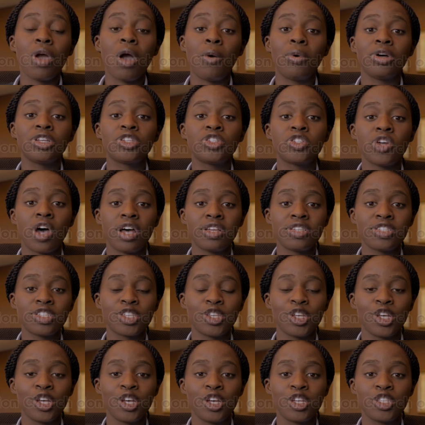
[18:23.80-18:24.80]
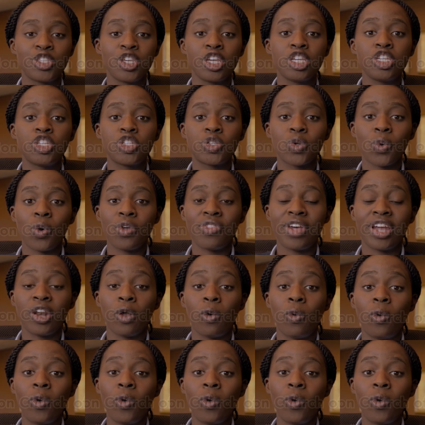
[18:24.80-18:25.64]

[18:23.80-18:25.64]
where I was tasked to ensure that